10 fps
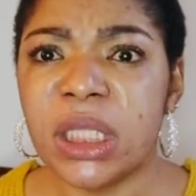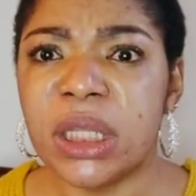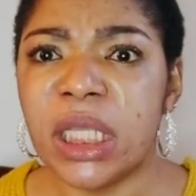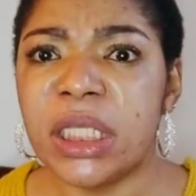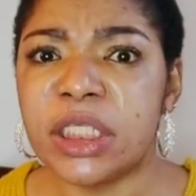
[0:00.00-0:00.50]

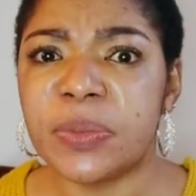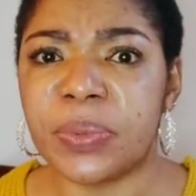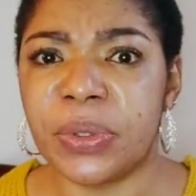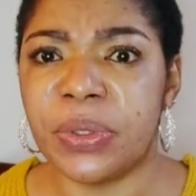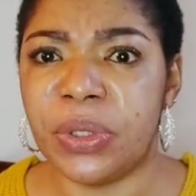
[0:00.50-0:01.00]
this
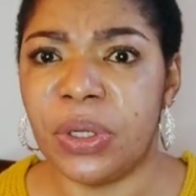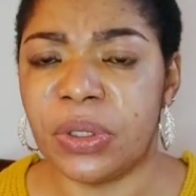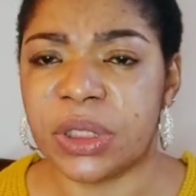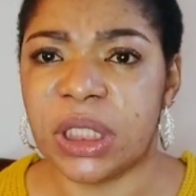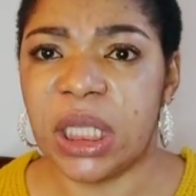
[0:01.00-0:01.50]

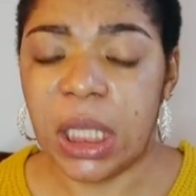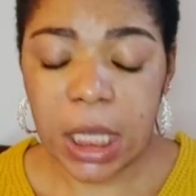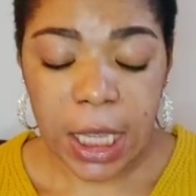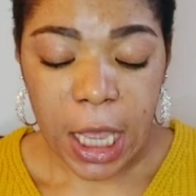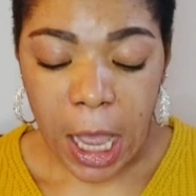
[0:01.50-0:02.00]
product
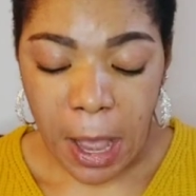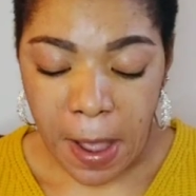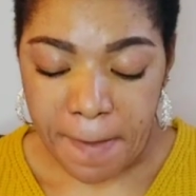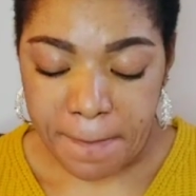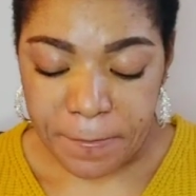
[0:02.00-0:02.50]

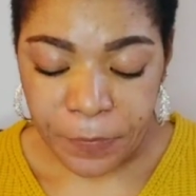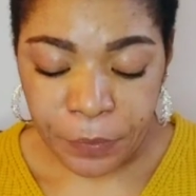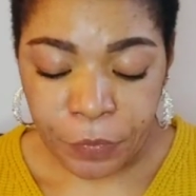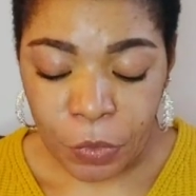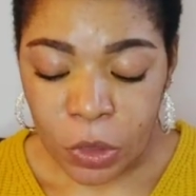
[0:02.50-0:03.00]
um
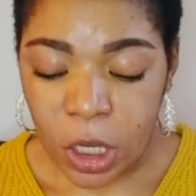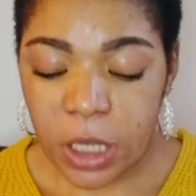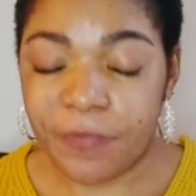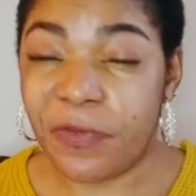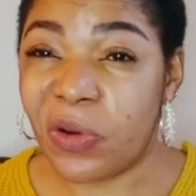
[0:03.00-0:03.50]

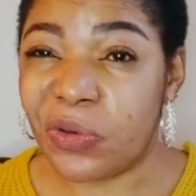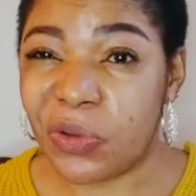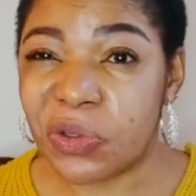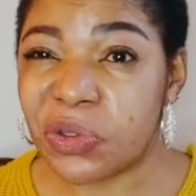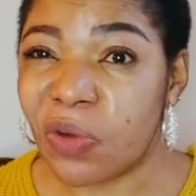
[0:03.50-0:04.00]
for
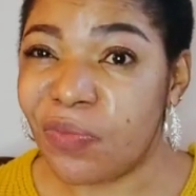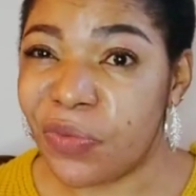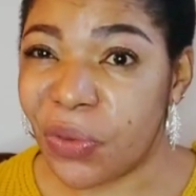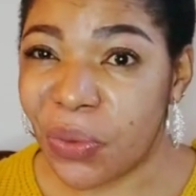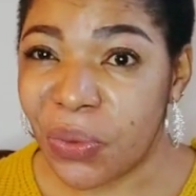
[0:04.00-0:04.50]
those of
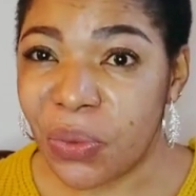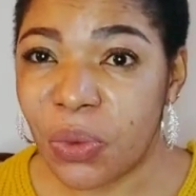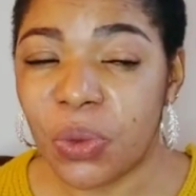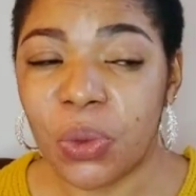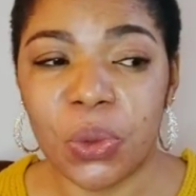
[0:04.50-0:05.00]
you
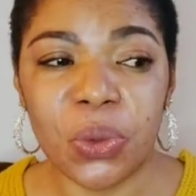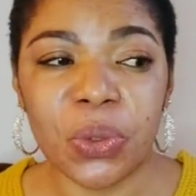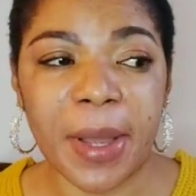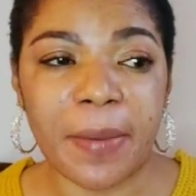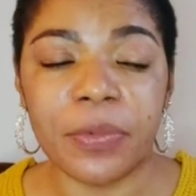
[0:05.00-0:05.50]
who
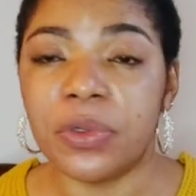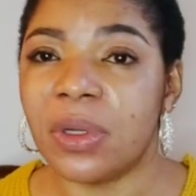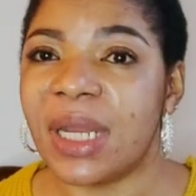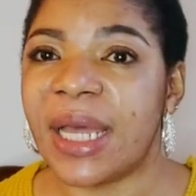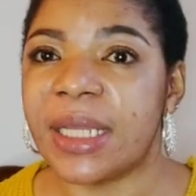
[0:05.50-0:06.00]
um who
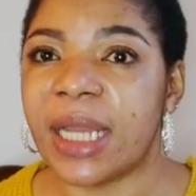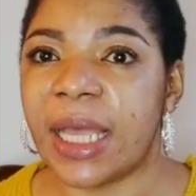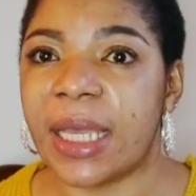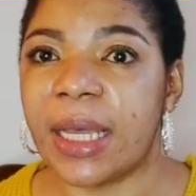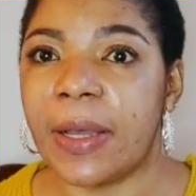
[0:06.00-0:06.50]
don't like
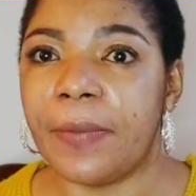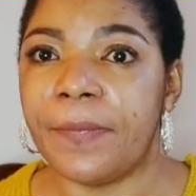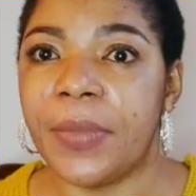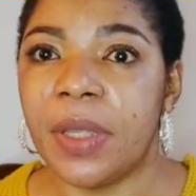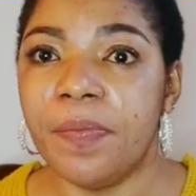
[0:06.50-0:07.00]
like uh,
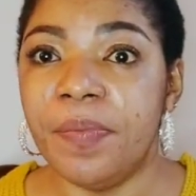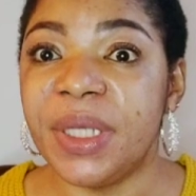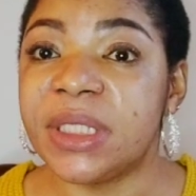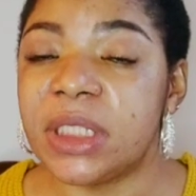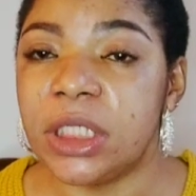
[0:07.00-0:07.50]

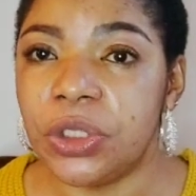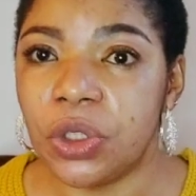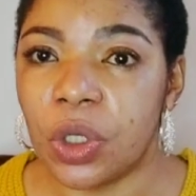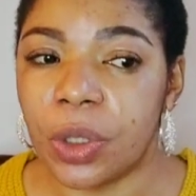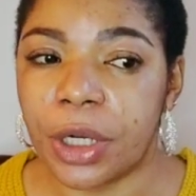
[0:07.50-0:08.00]
mixing
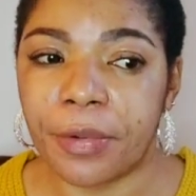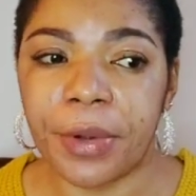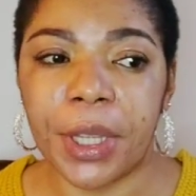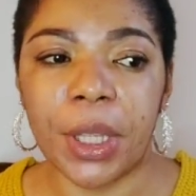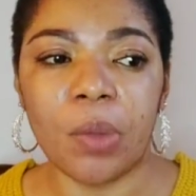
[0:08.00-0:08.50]
your
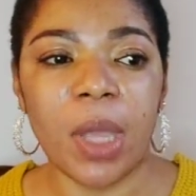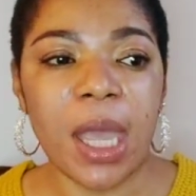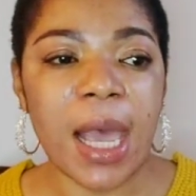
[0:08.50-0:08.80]
cream